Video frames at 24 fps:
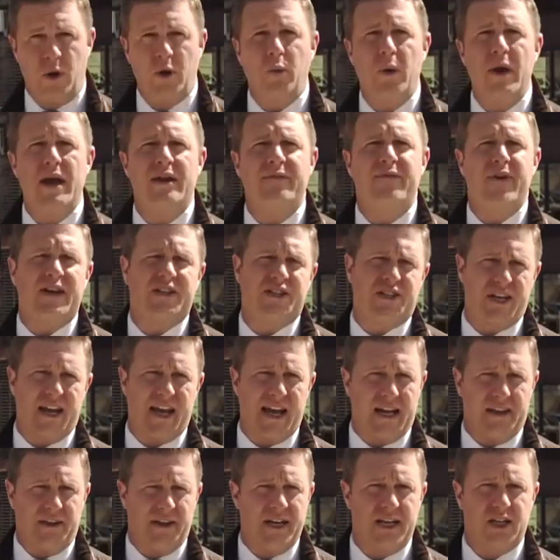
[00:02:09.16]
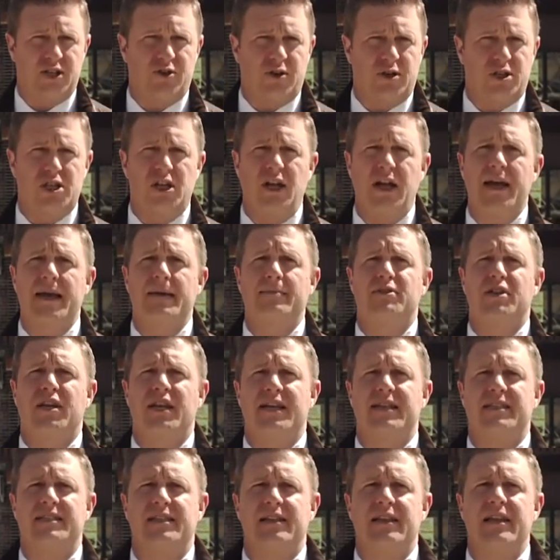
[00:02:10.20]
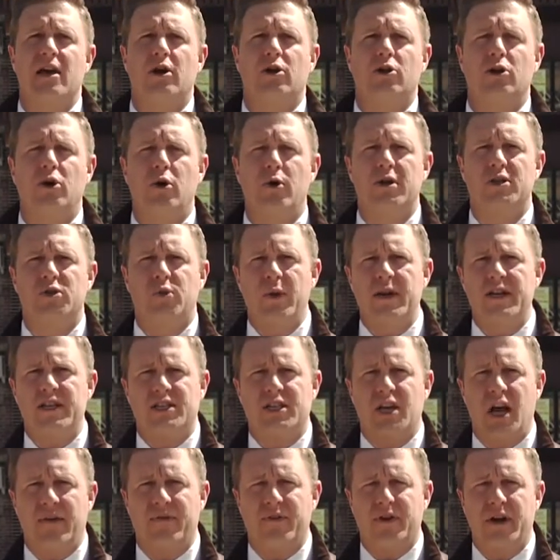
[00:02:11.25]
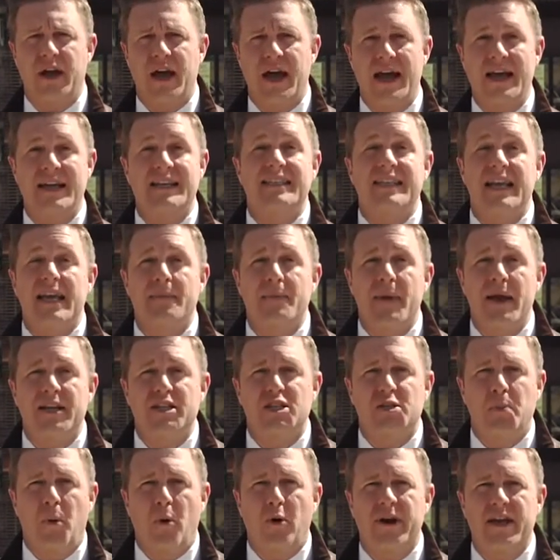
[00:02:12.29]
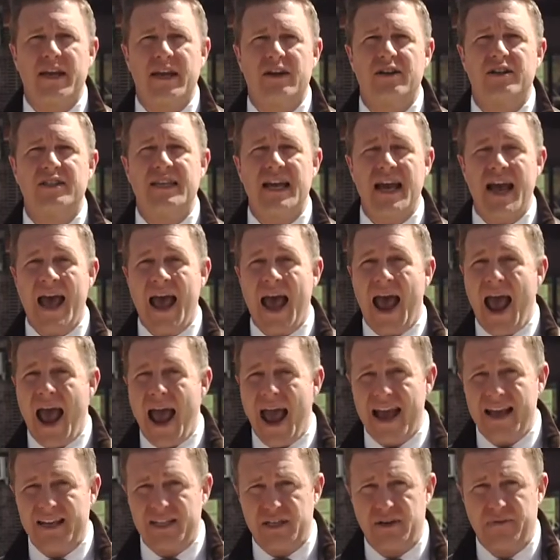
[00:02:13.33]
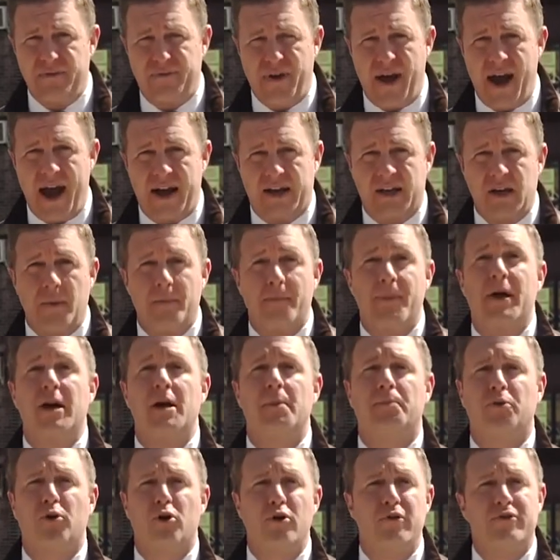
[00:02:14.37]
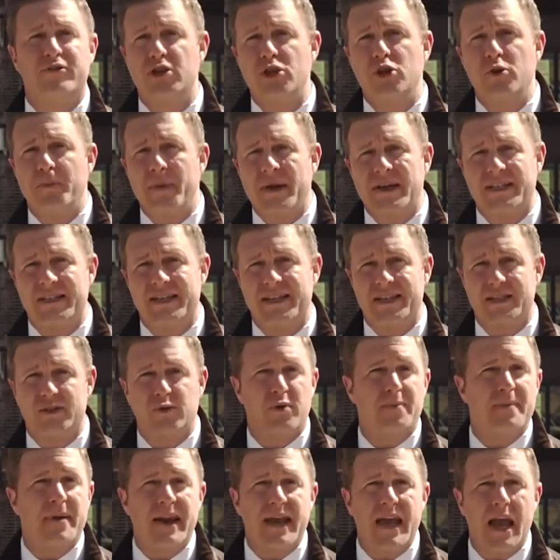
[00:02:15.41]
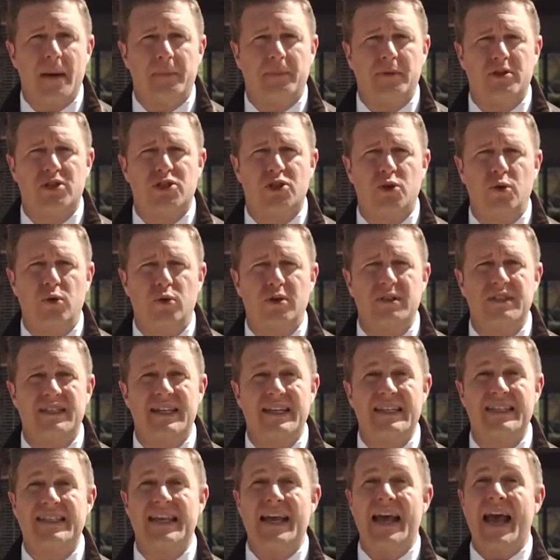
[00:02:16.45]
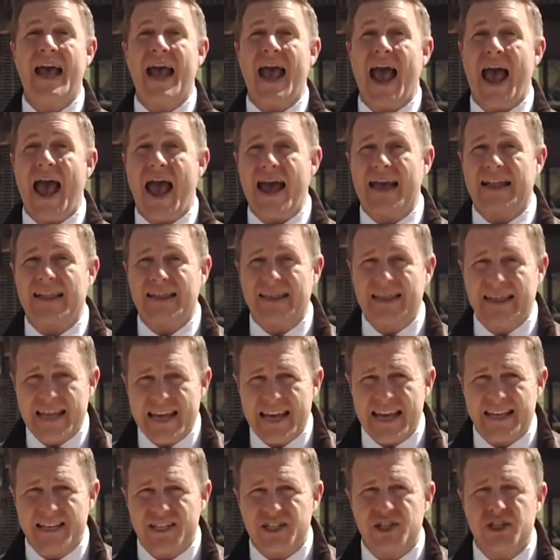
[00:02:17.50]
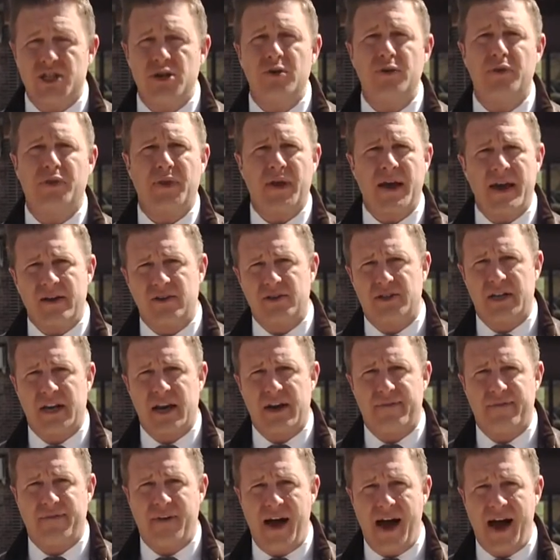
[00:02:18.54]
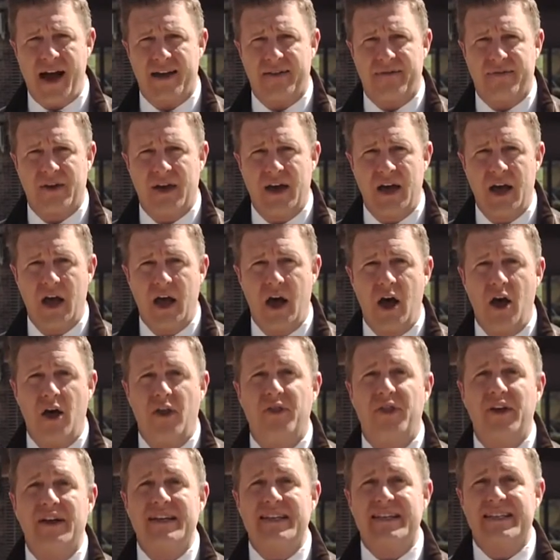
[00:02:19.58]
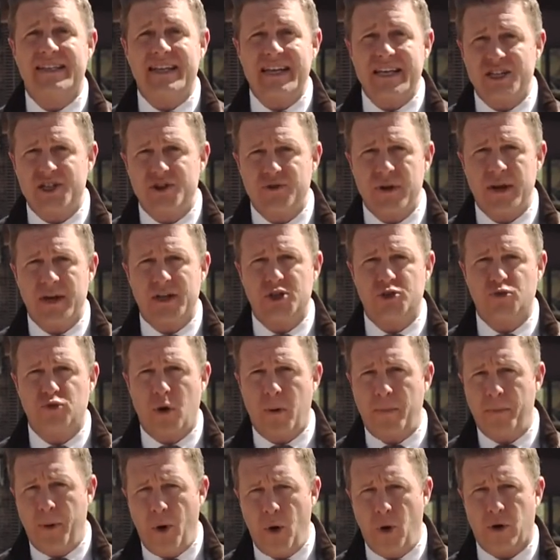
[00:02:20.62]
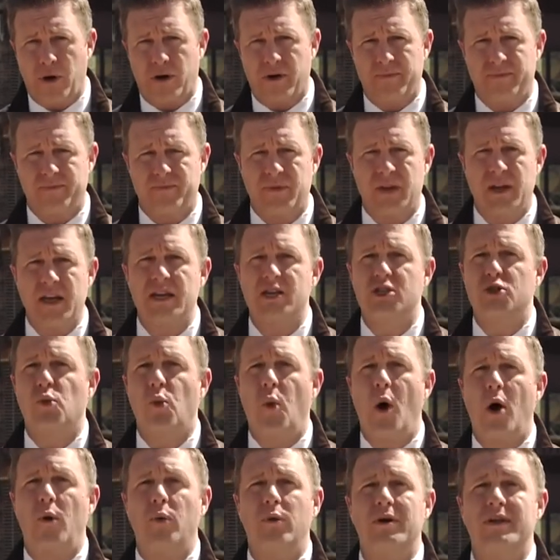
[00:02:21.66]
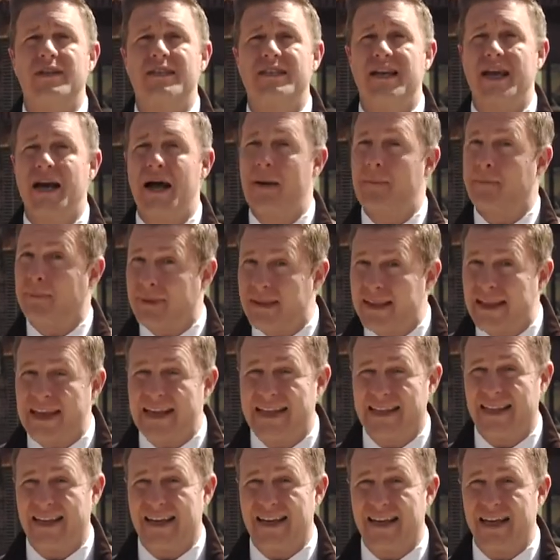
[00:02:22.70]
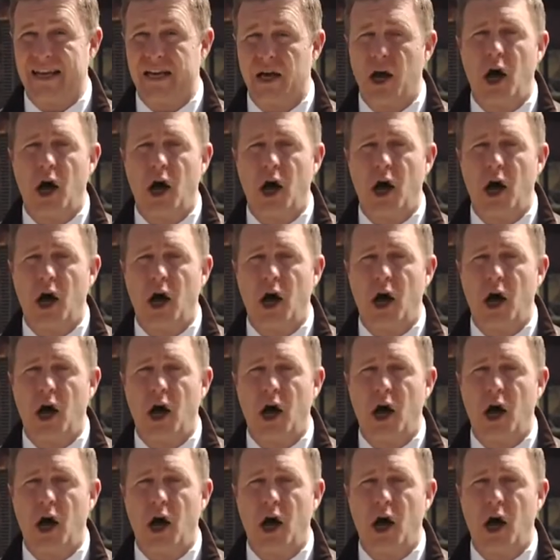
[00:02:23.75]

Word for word: When we investigated the district's claims against Leo Lewis, we discovered St. Main Sporting Goods has in fact been approved to do business with Minneapolis schools since at least 2005. The district's report is what was plainly